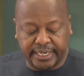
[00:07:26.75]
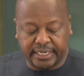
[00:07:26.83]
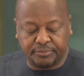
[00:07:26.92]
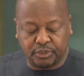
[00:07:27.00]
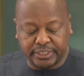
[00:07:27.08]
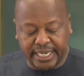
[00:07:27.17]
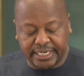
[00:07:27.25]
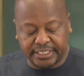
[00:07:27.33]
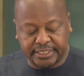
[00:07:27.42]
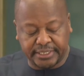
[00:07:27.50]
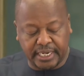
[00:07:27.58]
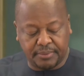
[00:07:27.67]
and
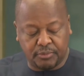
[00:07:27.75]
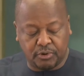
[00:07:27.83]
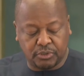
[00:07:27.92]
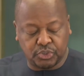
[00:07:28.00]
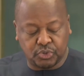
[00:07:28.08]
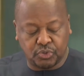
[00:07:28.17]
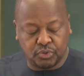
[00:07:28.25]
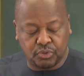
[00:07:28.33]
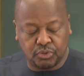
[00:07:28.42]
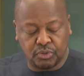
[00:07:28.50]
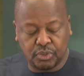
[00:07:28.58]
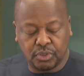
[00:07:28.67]
mortality among
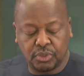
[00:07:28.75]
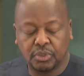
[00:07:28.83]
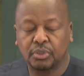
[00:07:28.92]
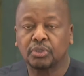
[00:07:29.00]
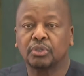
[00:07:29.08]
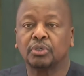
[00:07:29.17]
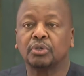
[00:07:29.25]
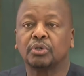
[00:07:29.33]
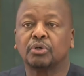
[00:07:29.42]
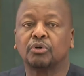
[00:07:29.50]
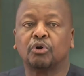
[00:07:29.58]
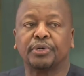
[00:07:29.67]

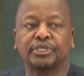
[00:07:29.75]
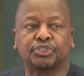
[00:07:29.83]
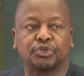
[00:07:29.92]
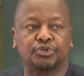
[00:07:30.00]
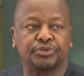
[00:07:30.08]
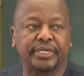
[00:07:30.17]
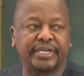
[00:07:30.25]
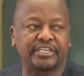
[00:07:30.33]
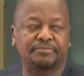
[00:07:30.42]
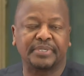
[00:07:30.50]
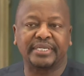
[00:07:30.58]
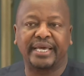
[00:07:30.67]
school-going children has
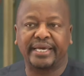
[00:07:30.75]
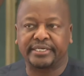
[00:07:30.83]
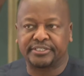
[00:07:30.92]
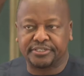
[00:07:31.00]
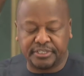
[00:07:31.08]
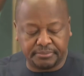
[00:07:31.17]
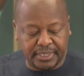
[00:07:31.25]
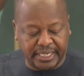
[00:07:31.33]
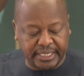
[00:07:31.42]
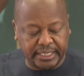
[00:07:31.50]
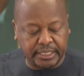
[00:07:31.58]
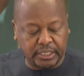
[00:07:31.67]
been
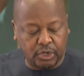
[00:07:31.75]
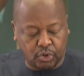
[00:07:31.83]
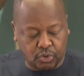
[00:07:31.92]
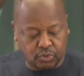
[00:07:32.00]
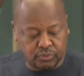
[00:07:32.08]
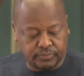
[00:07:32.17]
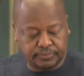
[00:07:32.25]
extremely low.